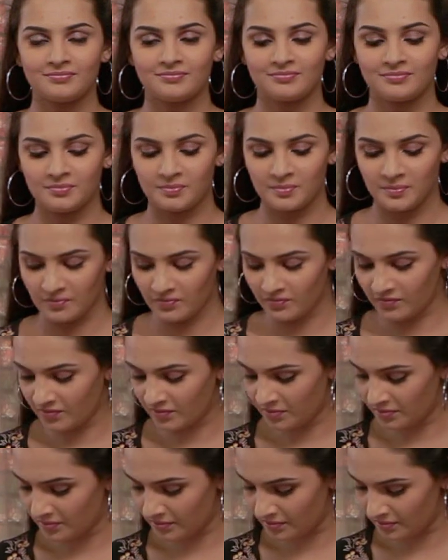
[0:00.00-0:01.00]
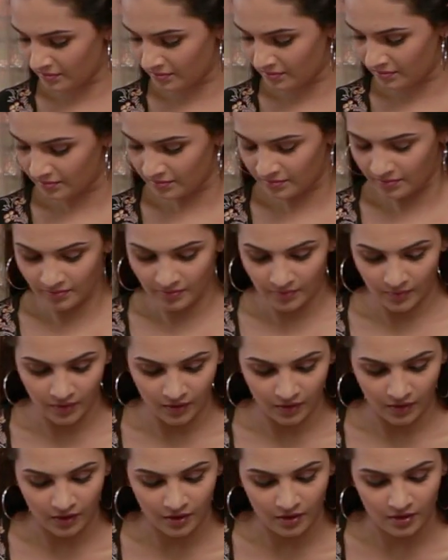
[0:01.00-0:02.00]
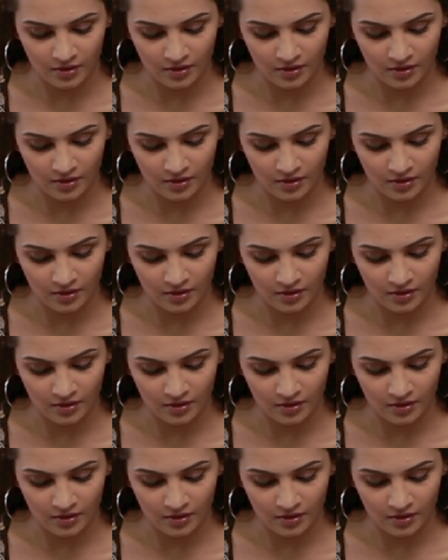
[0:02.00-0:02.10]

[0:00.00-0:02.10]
No one is speaking in this clip.